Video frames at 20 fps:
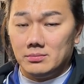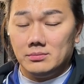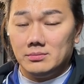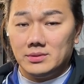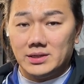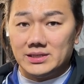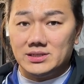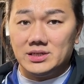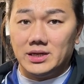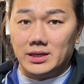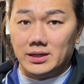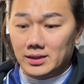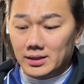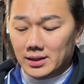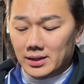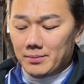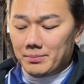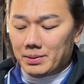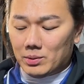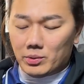That's it.
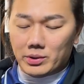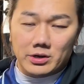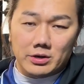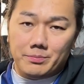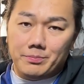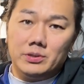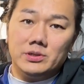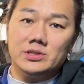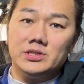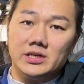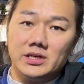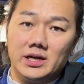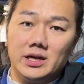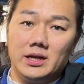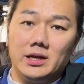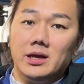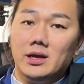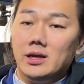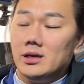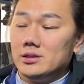But when you're pushing
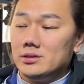it